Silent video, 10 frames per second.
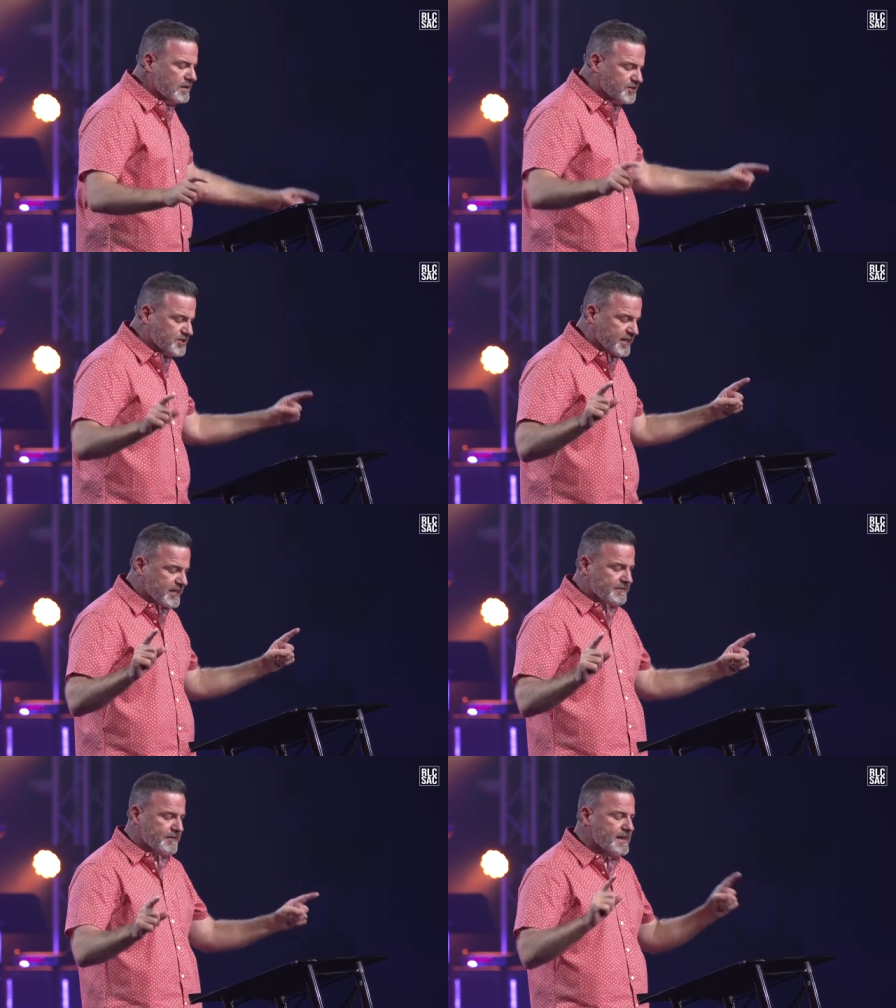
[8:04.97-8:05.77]
wants to
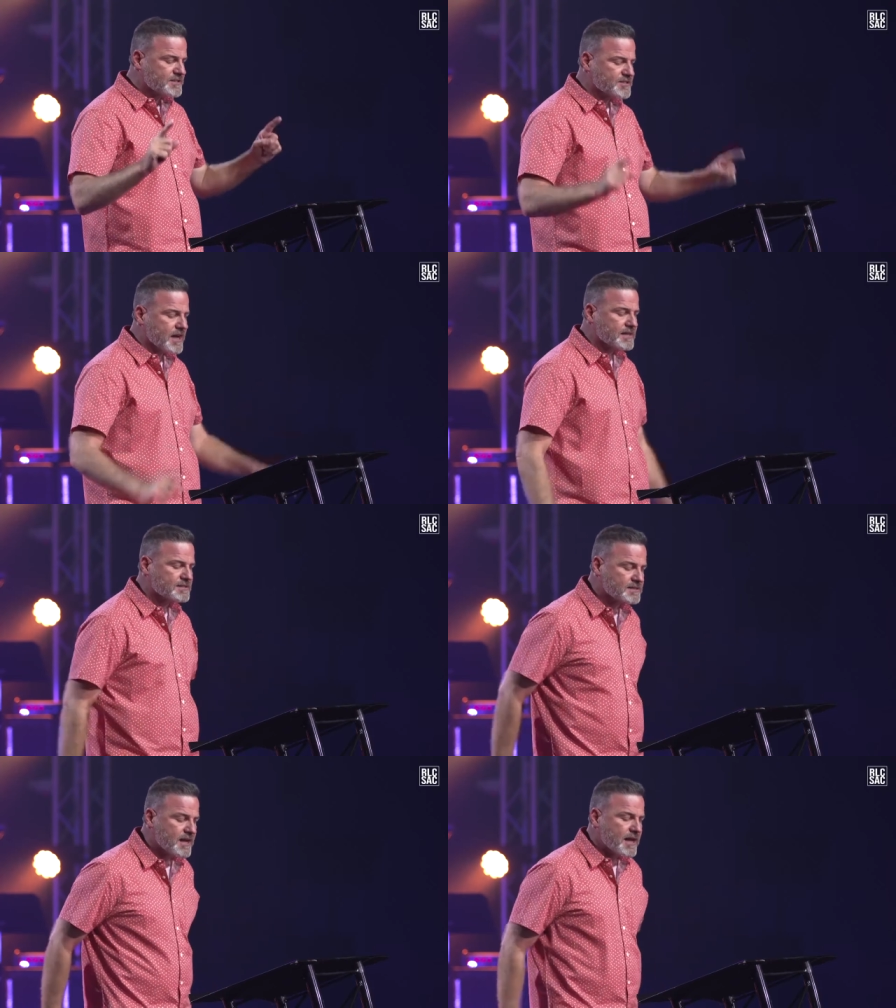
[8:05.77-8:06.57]
convince
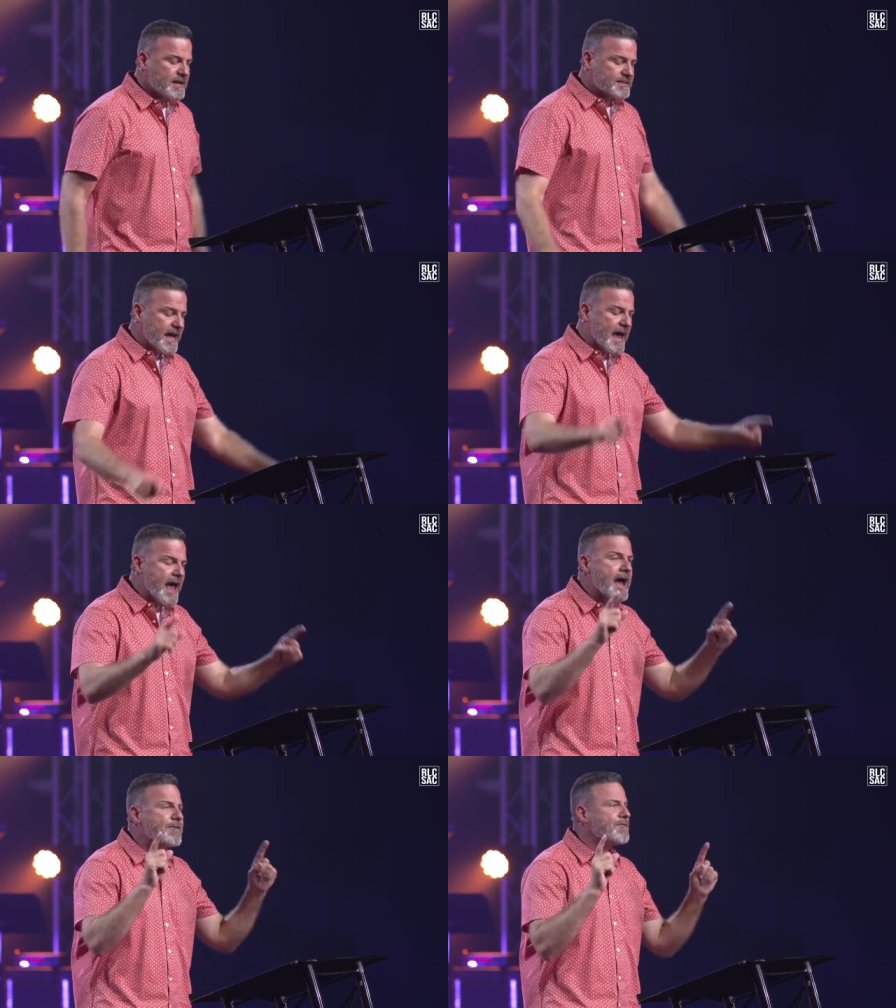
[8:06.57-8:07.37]
us to
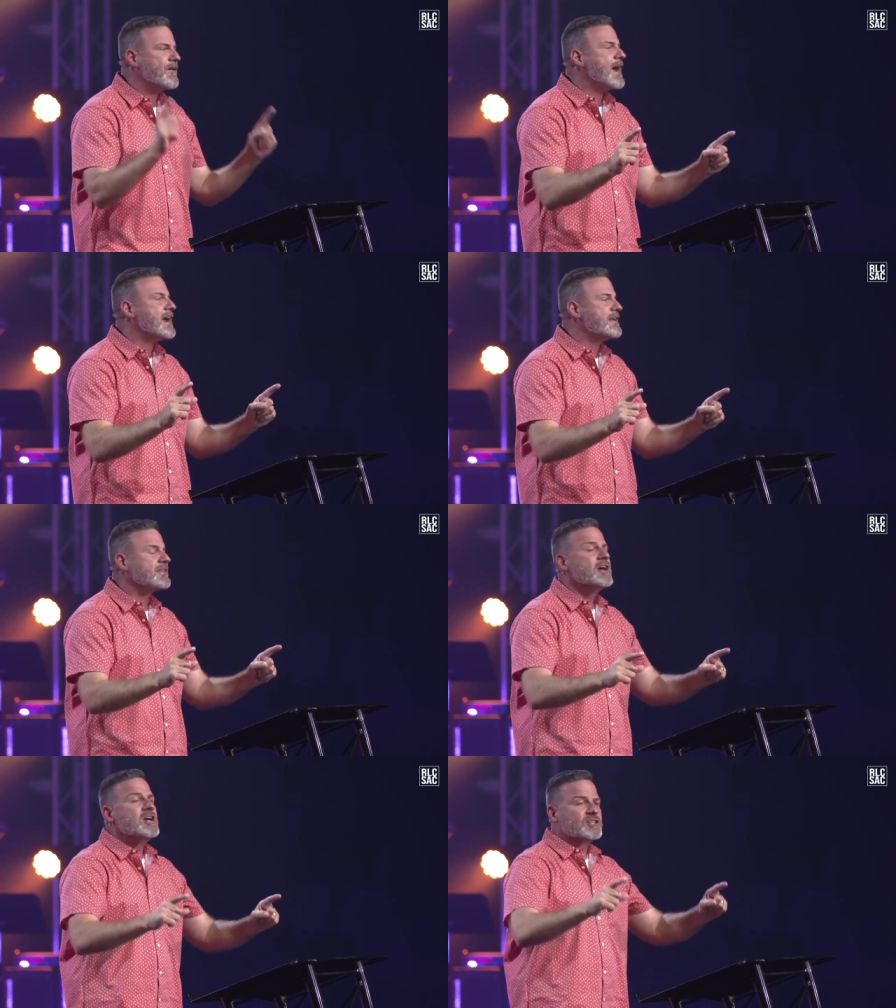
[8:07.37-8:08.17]
have
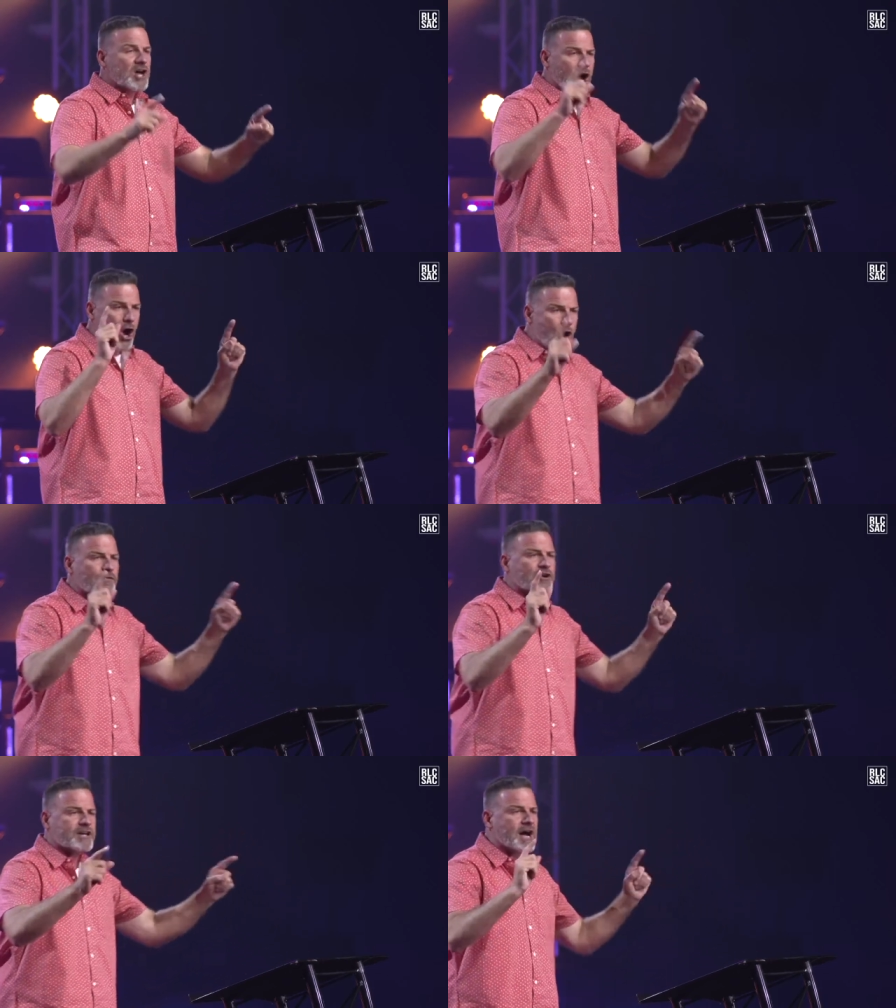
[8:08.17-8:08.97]
faith to
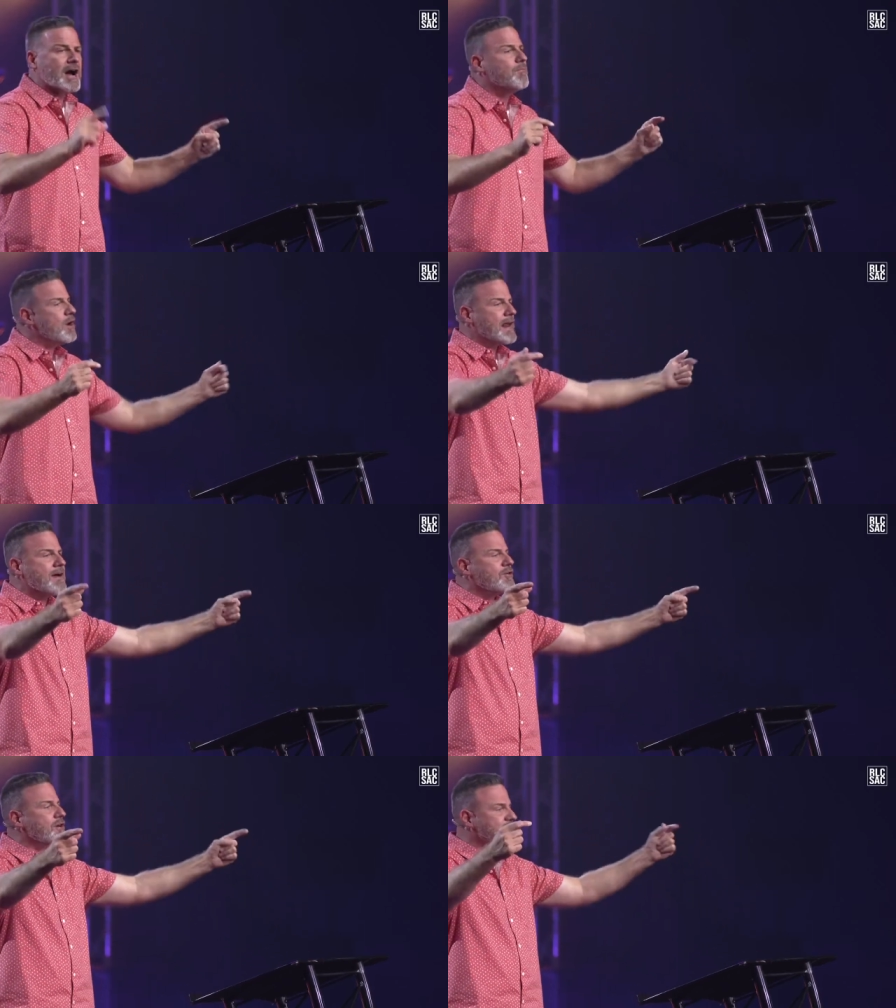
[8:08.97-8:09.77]
overcome
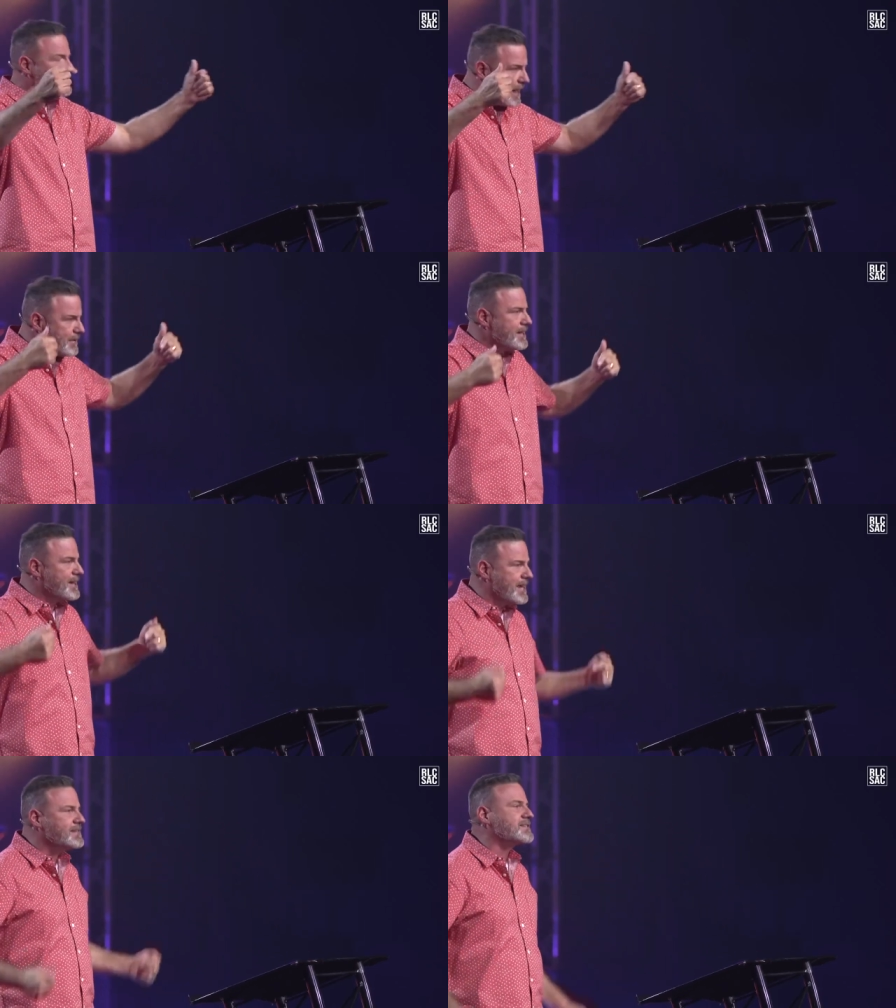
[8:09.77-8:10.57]
whatever is coming
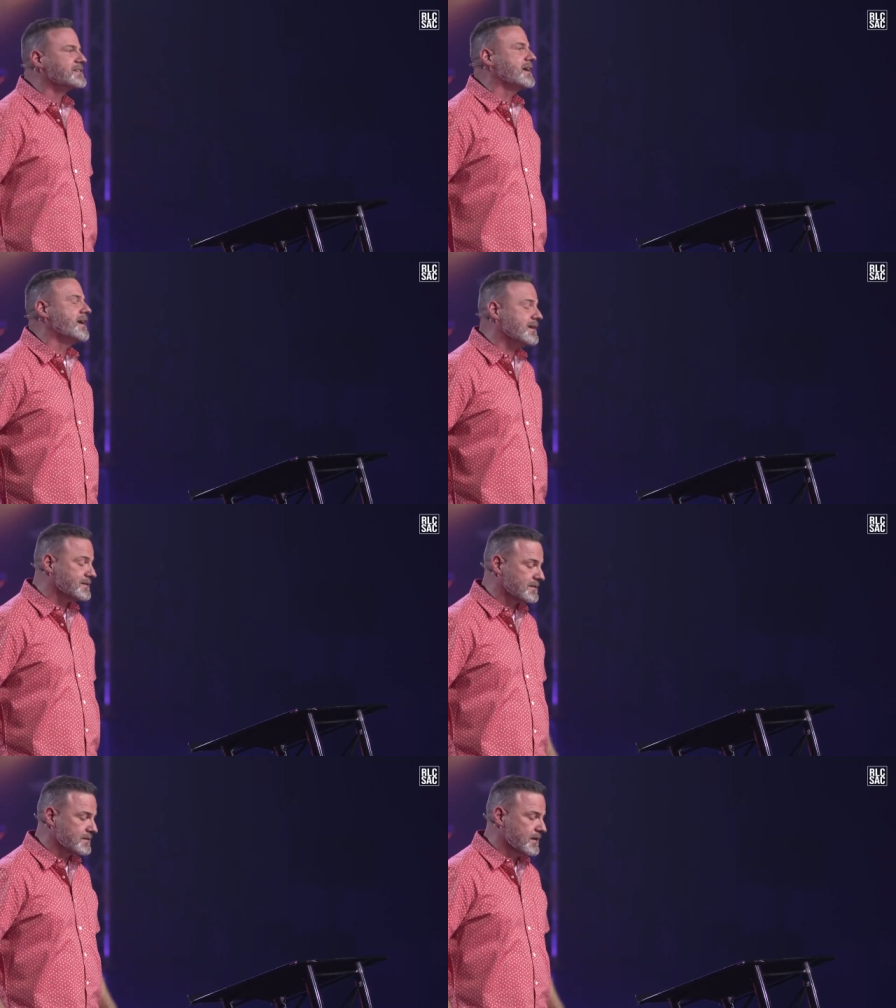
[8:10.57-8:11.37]
against
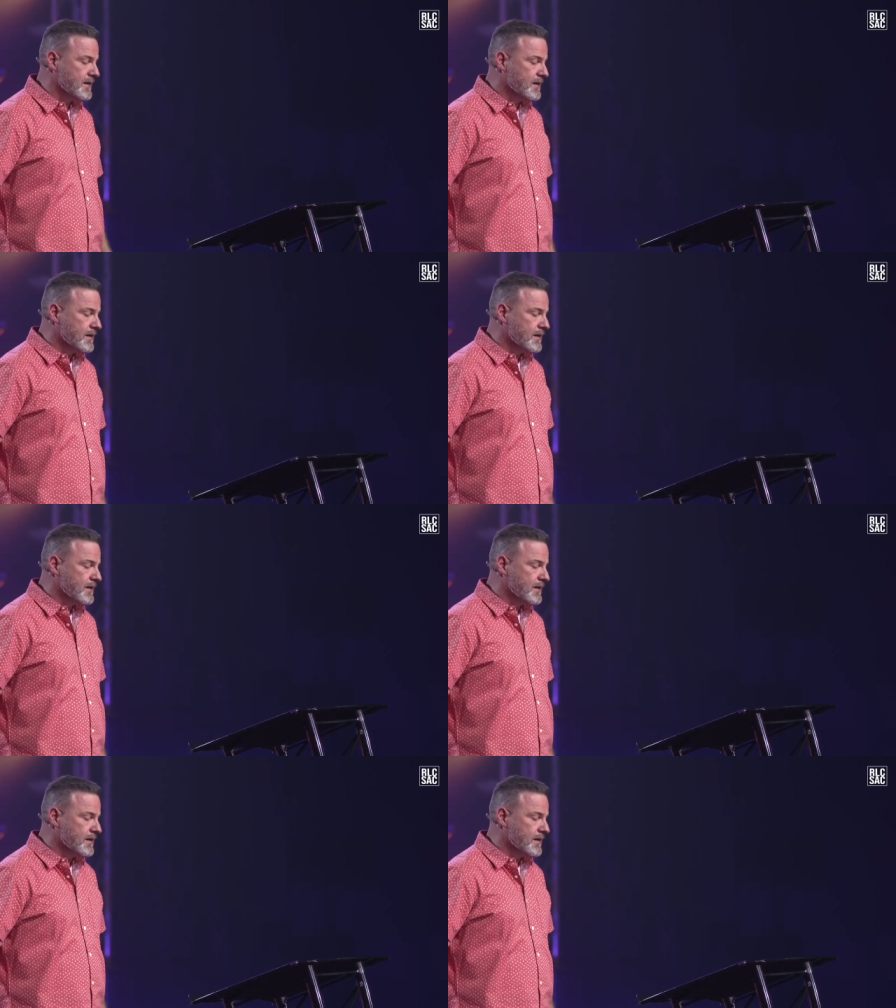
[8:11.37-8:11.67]
us.